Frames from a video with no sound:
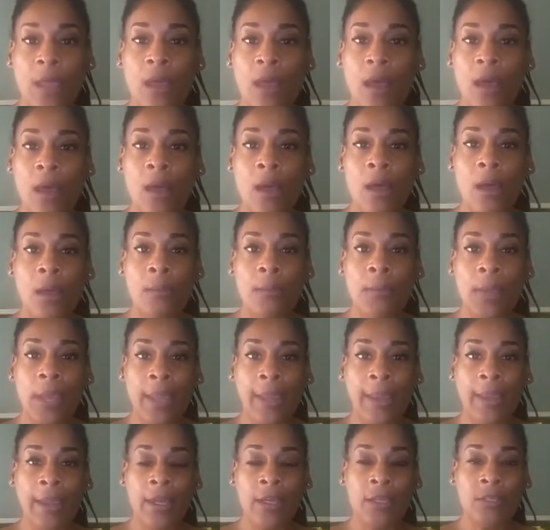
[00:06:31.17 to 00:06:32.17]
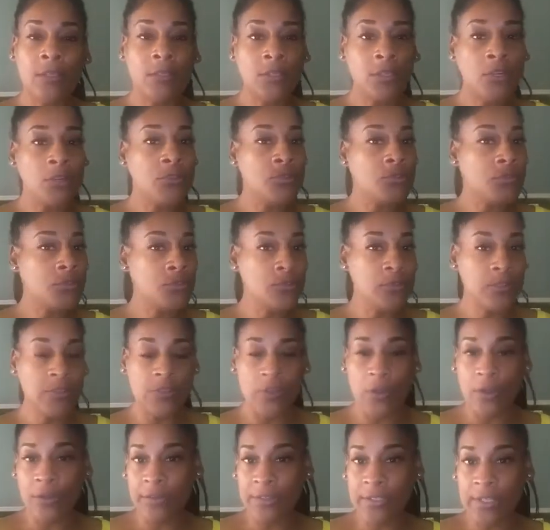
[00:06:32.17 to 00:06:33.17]
And you do this
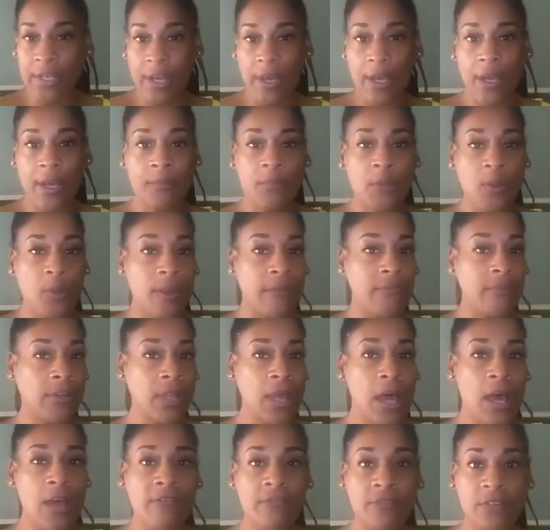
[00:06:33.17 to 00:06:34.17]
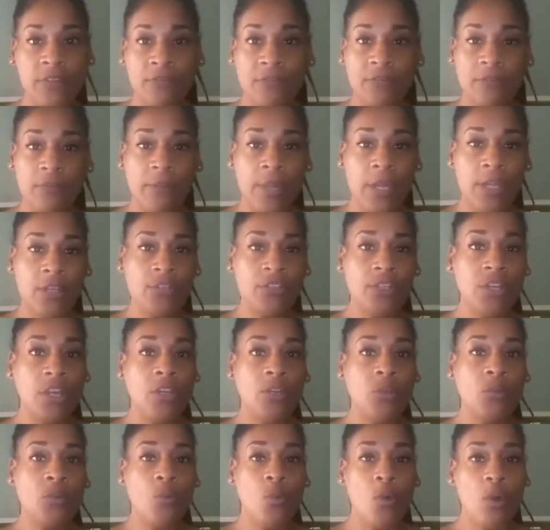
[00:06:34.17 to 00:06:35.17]
all the time. You have a lot of information
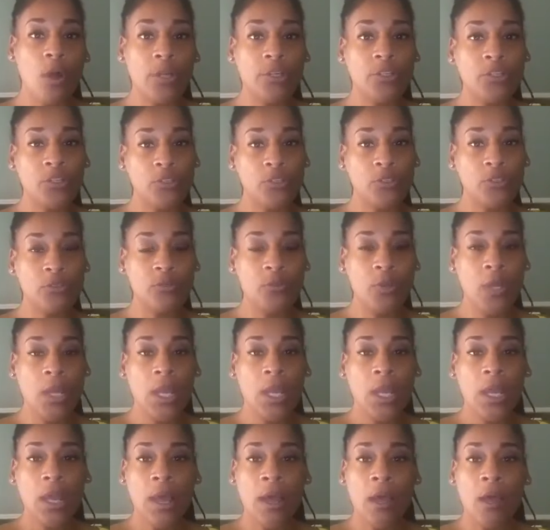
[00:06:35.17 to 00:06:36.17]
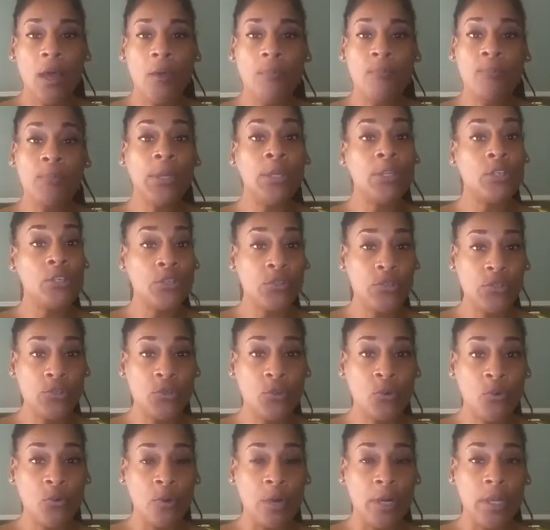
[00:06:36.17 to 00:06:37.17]
and you want to pitch a
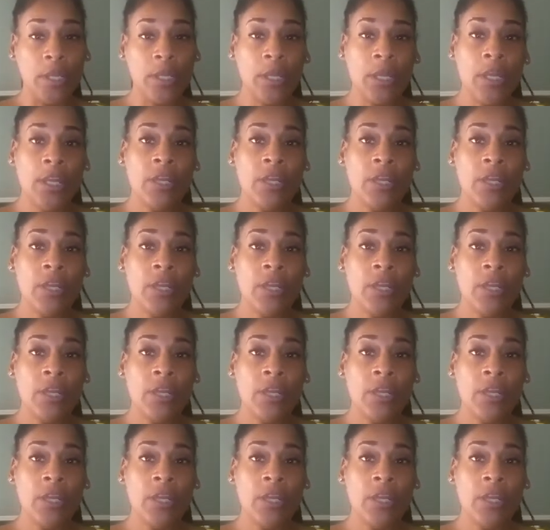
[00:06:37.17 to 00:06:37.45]
story.